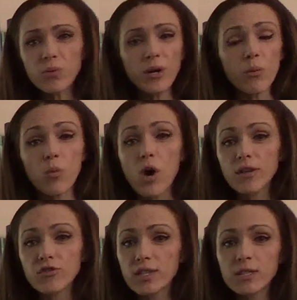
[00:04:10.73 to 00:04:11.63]
want to
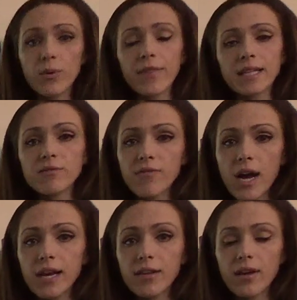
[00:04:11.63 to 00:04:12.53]
watch this one, that's
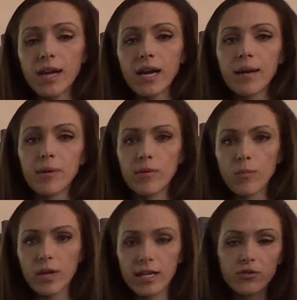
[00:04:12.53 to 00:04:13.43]
fine. And then
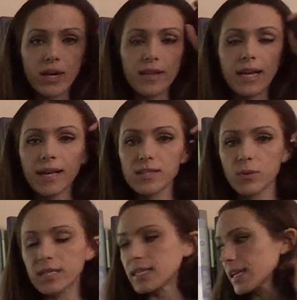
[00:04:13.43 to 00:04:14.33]
we can try the next
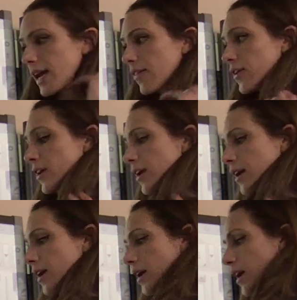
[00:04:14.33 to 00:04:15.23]
one together.
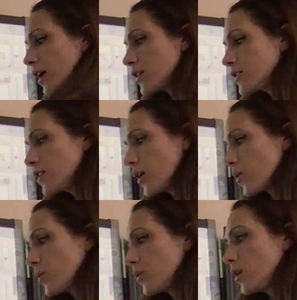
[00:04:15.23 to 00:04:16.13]

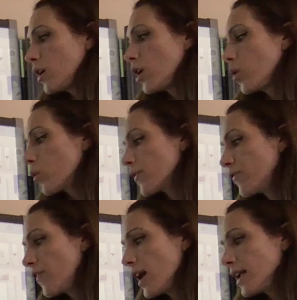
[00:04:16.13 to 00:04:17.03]
So we're
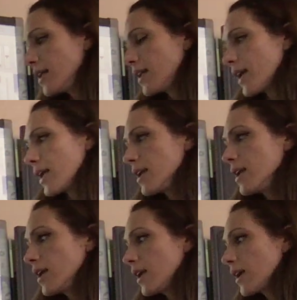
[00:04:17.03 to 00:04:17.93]

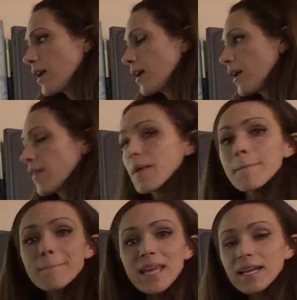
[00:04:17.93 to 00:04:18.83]
finding the
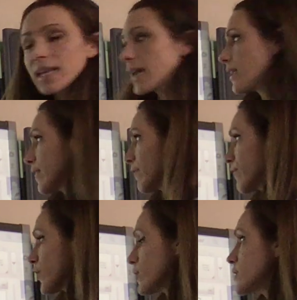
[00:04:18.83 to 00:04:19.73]
median. The
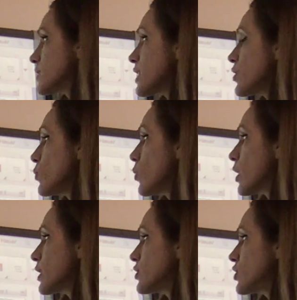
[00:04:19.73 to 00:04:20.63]
first thing you
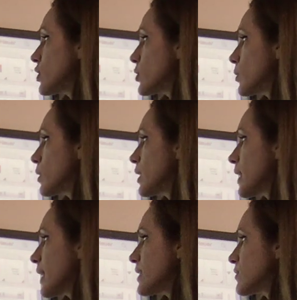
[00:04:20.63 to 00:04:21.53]
want to do
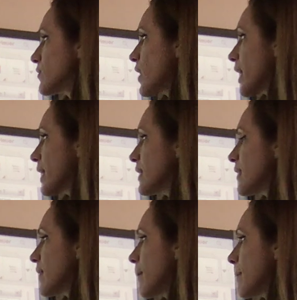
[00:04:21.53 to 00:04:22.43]
is find
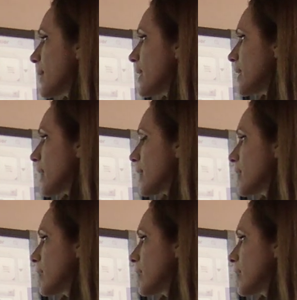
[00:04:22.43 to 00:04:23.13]
the median.